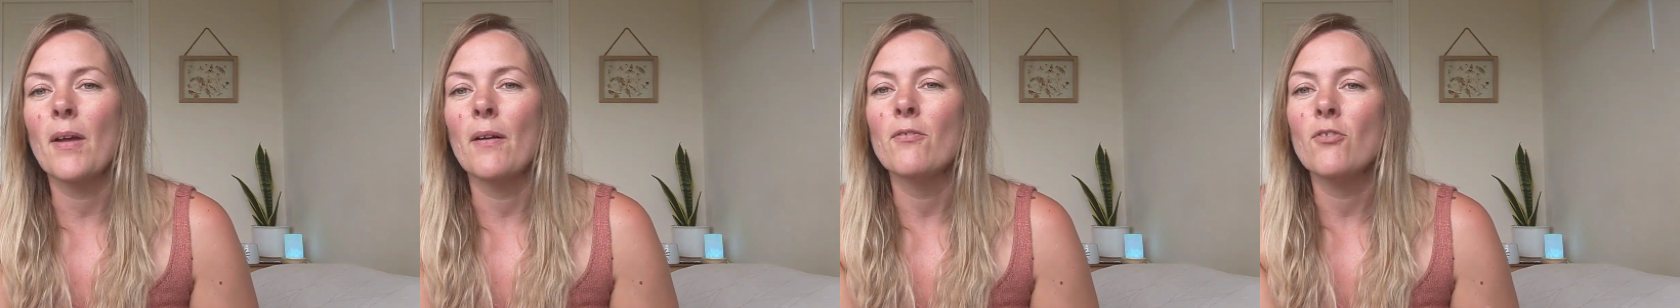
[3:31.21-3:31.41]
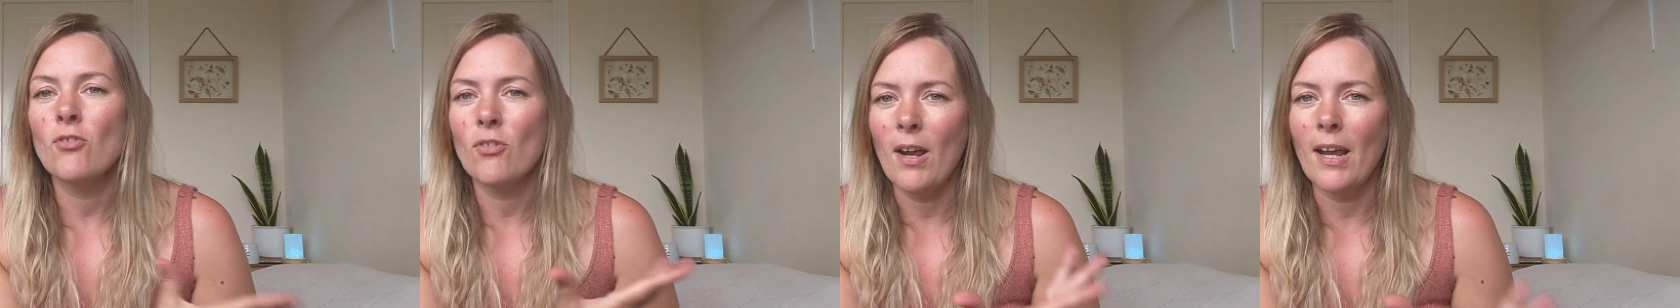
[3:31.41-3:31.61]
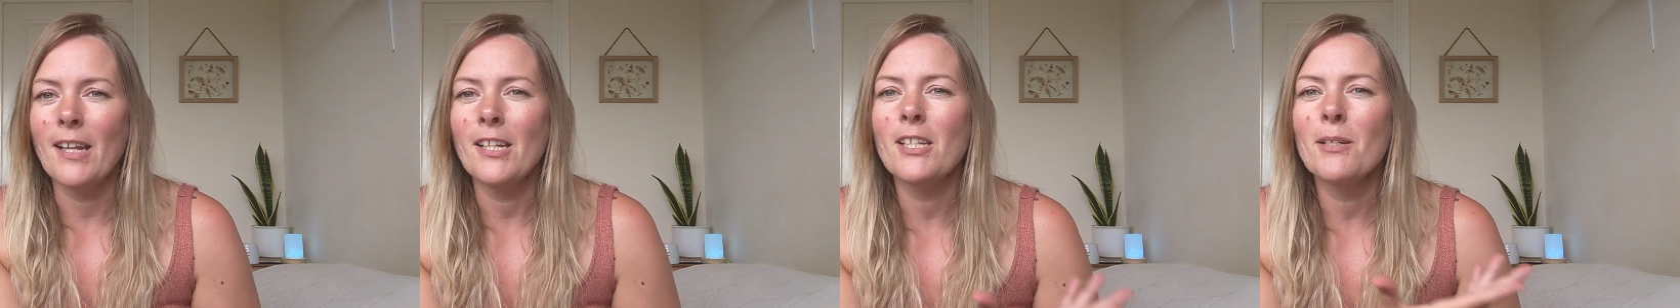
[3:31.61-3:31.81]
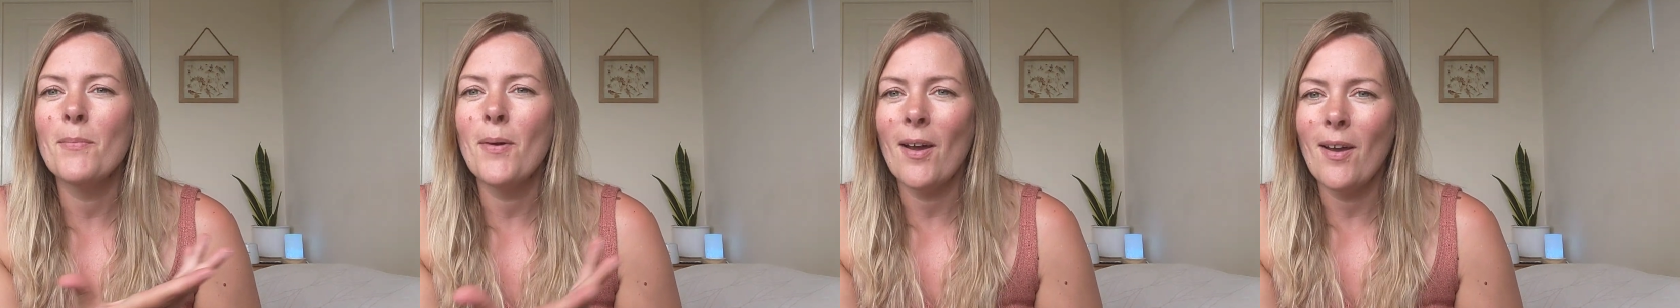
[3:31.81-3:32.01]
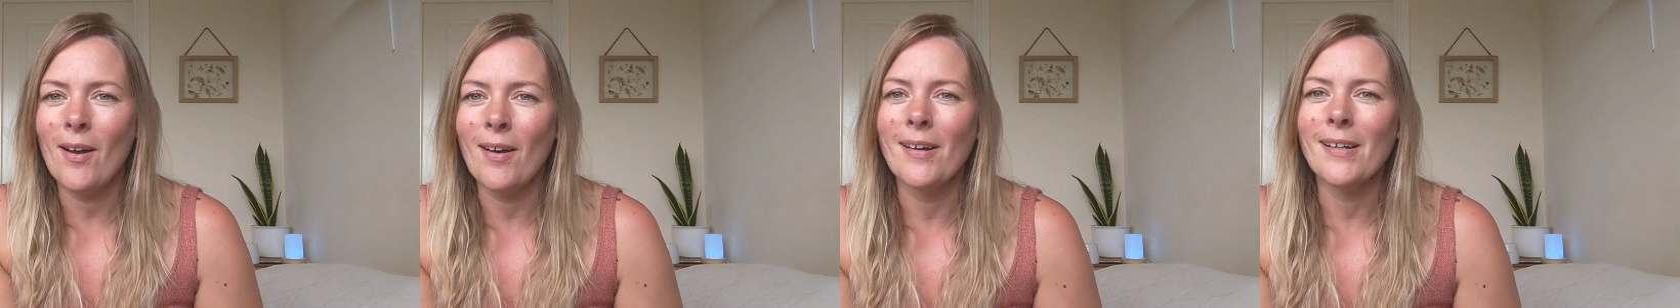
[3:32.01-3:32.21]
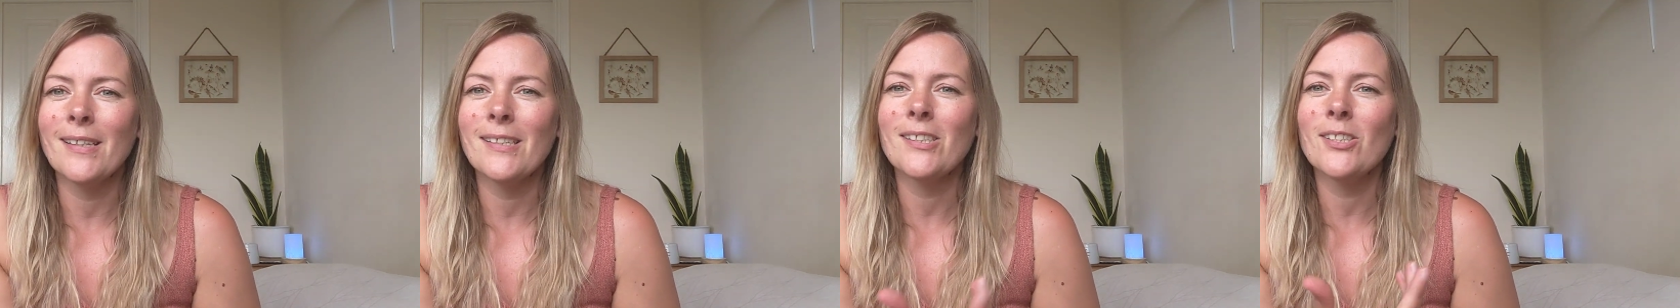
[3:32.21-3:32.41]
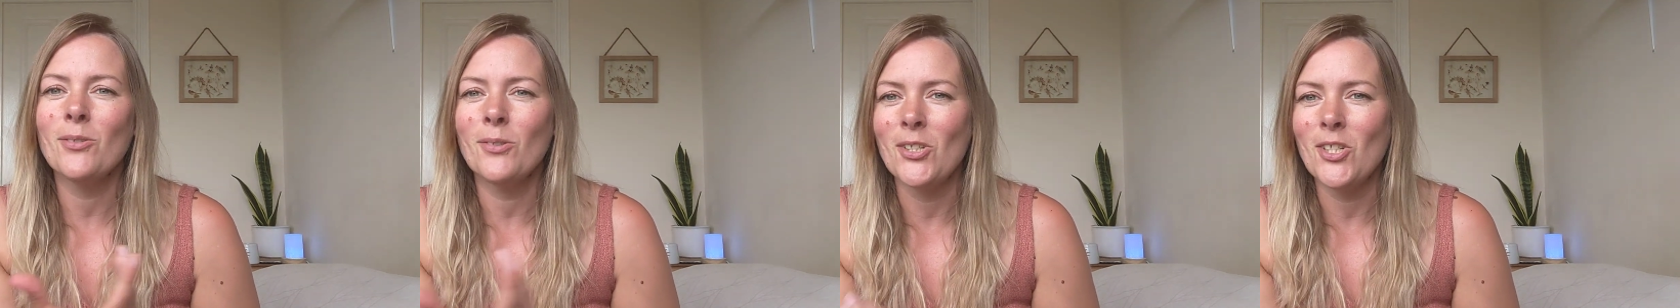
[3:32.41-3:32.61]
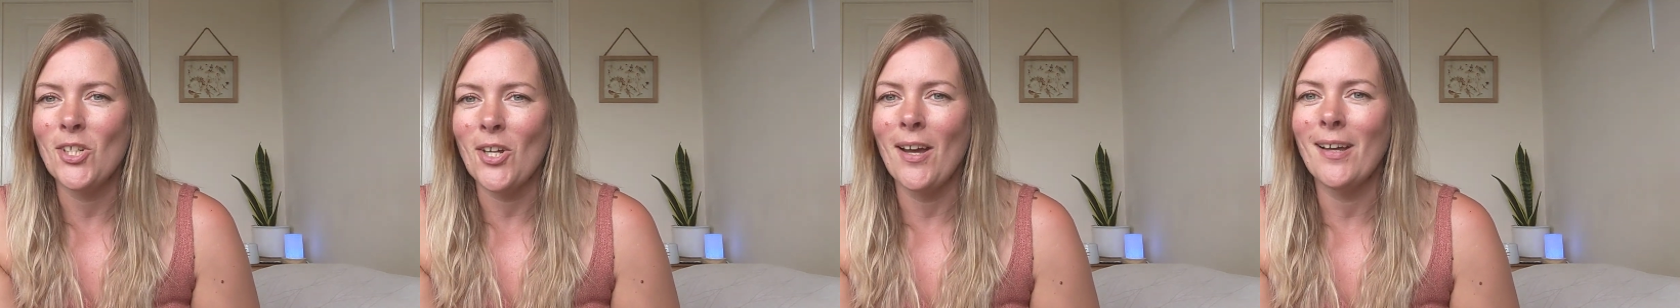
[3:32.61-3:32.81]
I've trained my eyes
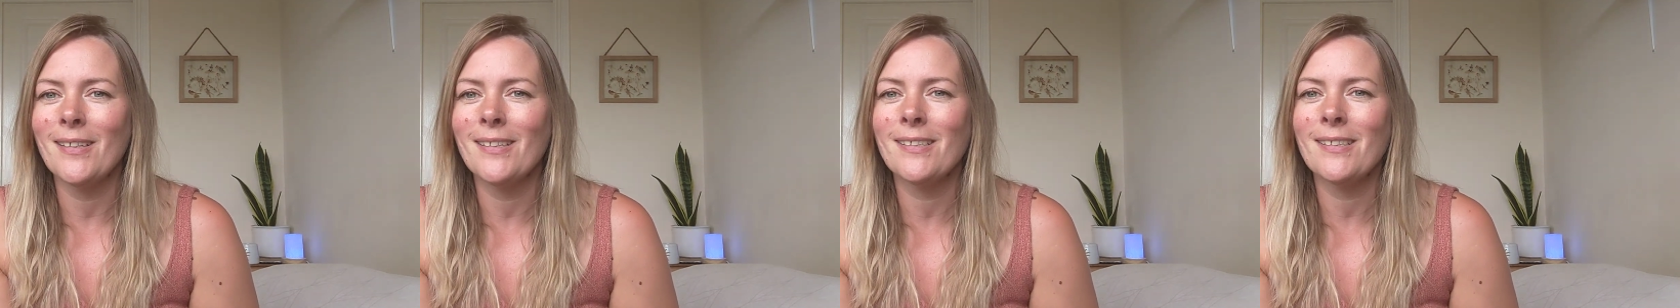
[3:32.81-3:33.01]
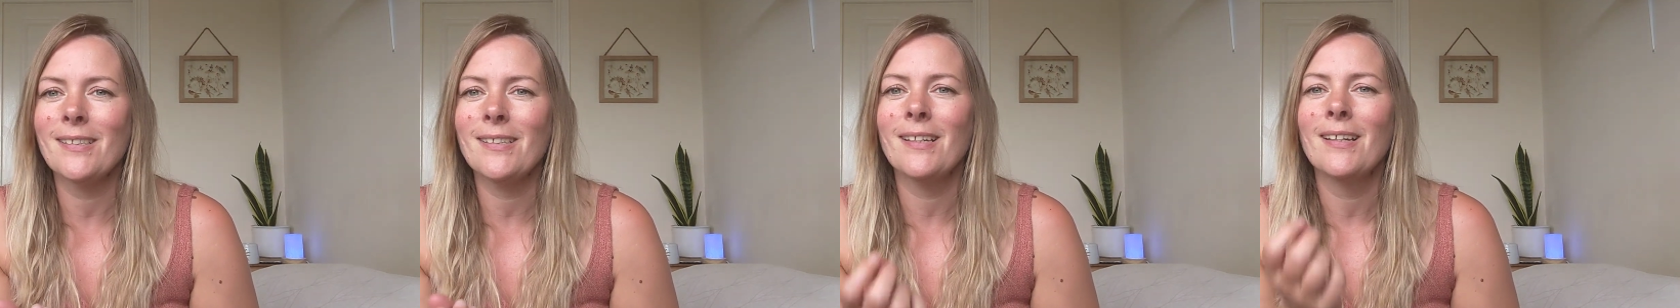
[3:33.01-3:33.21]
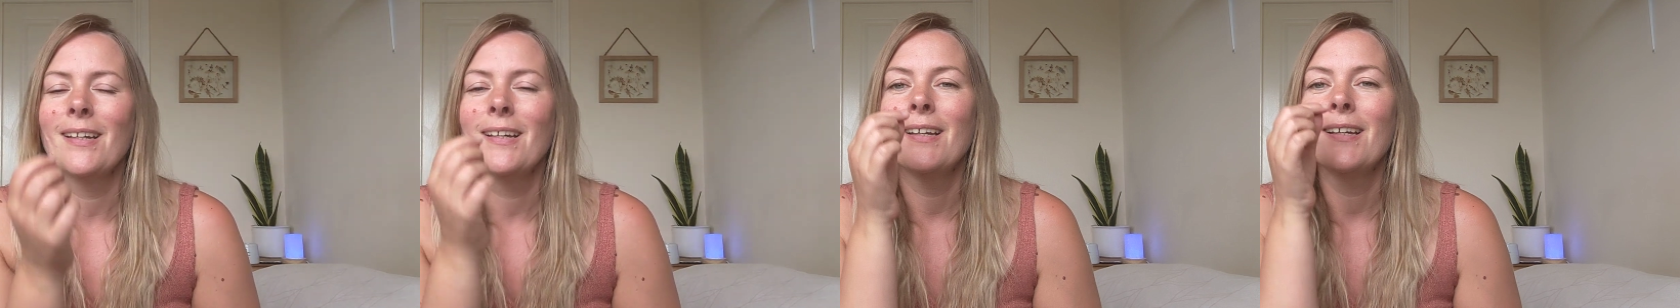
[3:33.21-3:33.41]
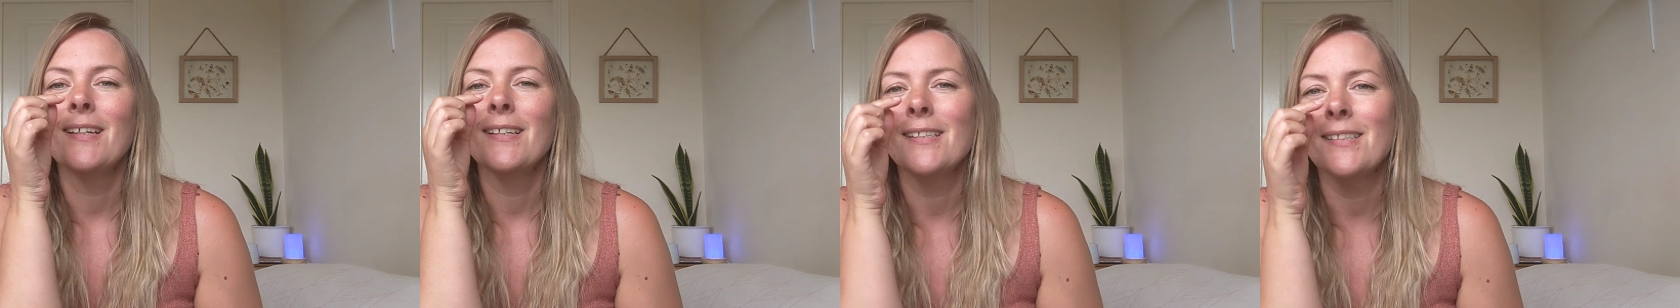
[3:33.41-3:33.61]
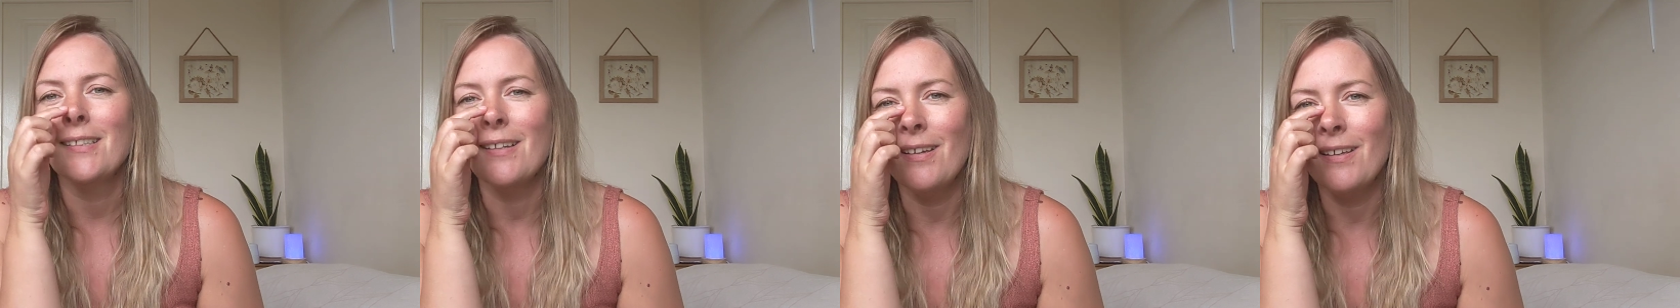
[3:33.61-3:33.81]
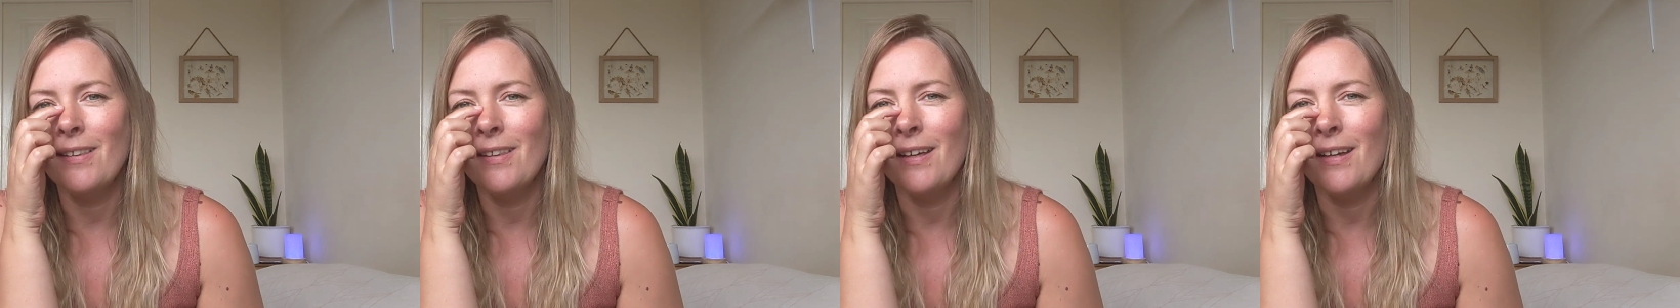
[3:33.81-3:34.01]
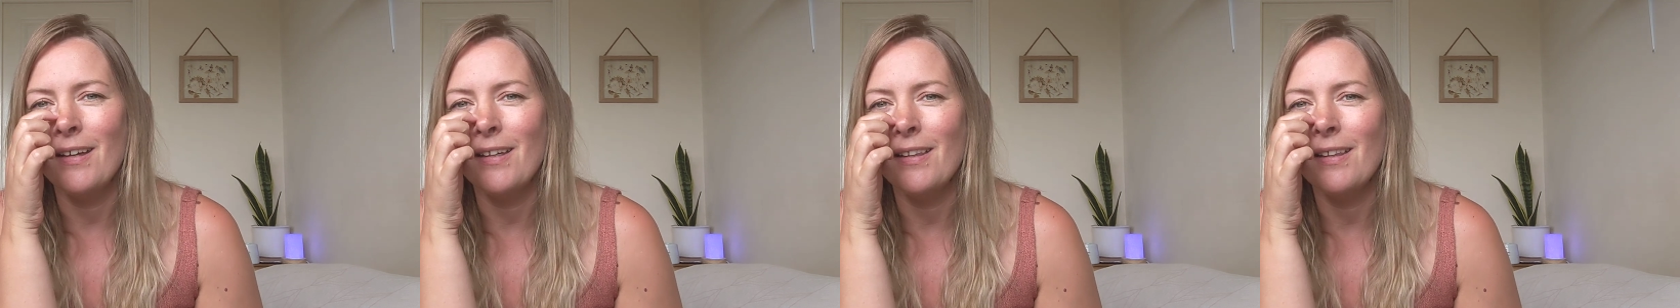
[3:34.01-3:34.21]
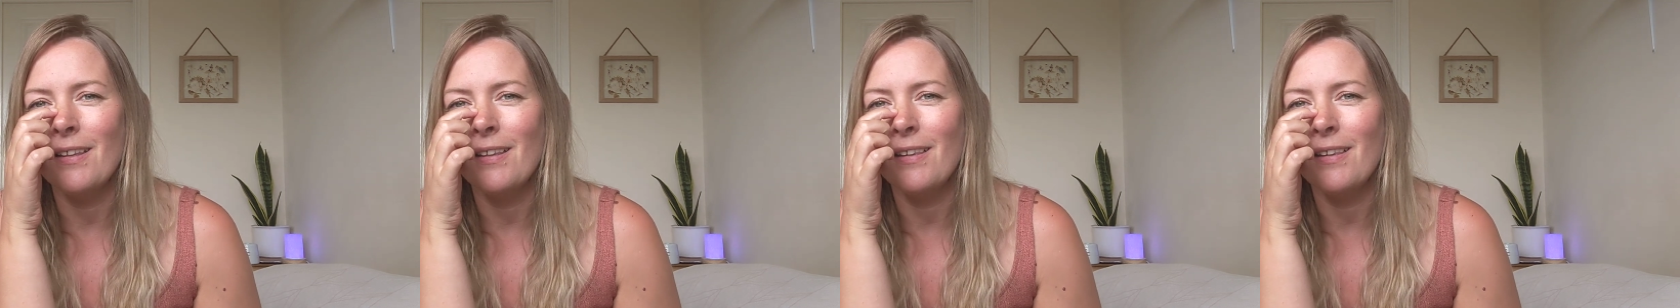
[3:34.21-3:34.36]
to adjust so that